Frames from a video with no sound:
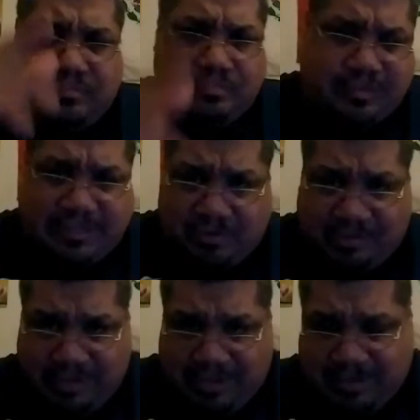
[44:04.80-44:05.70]
San
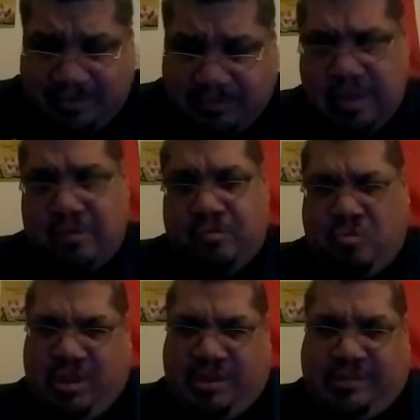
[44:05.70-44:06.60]
Jose. We
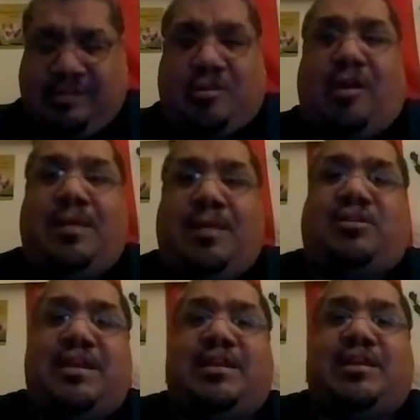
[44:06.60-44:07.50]
used to call them
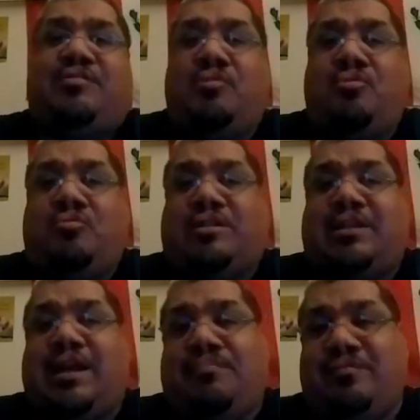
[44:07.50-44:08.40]
GQ smooth
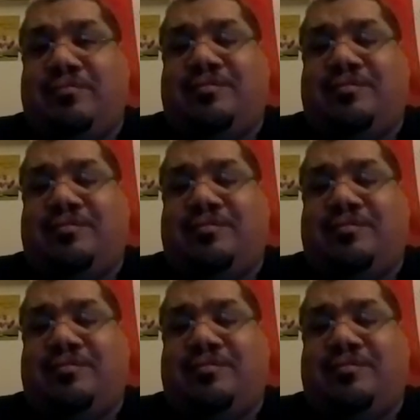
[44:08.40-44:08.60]
type dudes